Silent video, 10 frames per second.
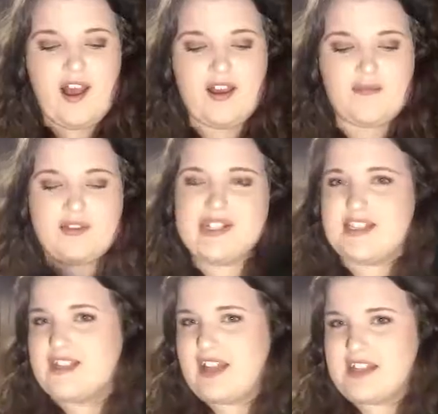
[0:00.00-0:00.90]
It
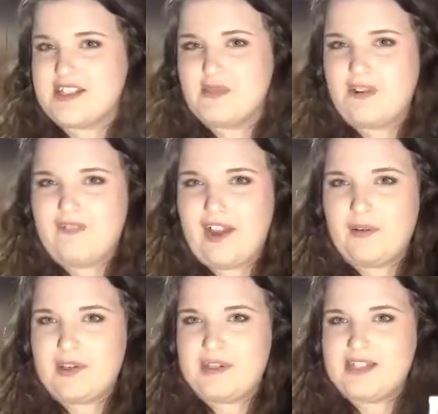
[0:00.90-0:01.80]
says it lasts 12
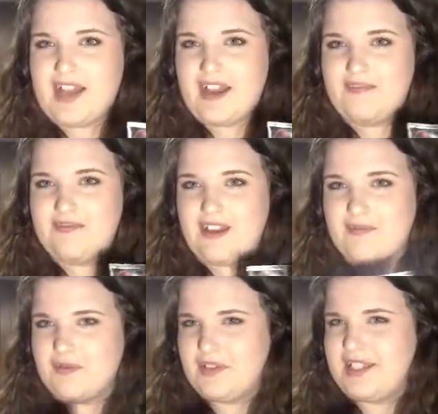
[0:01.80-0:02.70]
hours. I've
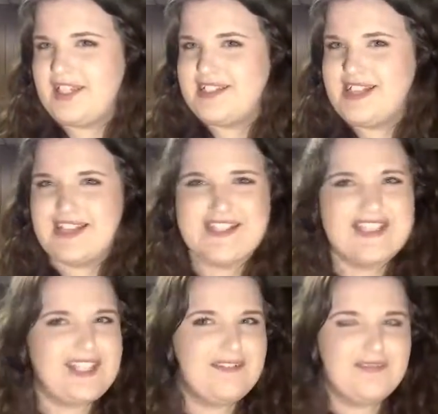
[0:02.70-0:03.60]
never really
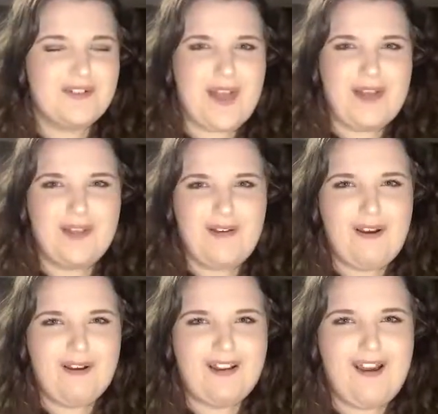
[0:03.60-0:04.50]
tested it for that
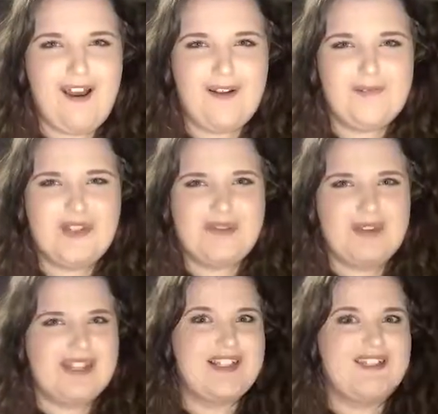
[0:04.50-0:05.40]
long, just
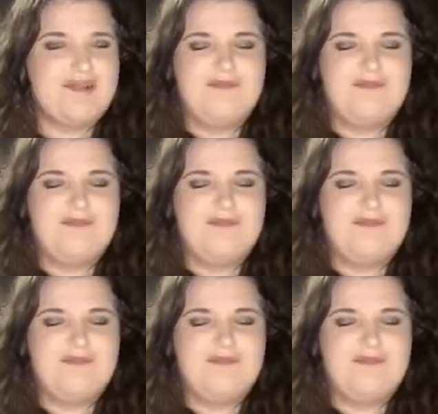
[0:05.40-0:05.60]
because